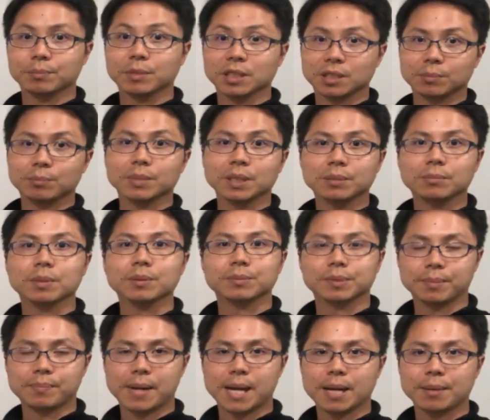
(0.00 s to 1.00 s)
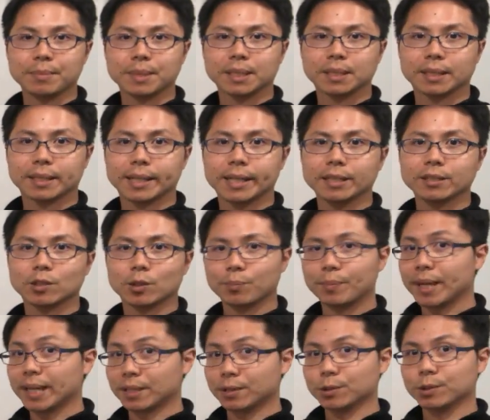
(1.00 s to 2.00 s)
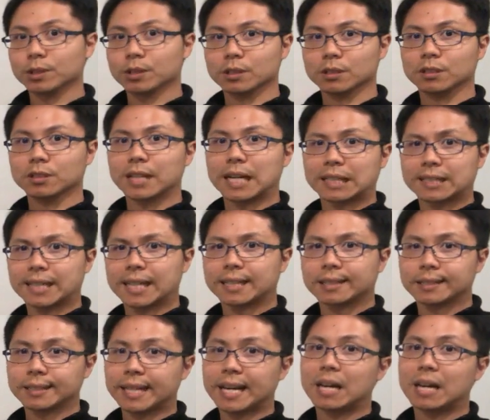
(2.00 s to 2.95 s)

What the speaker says: as a minimum repayment. Okay, so bank usually deduct that.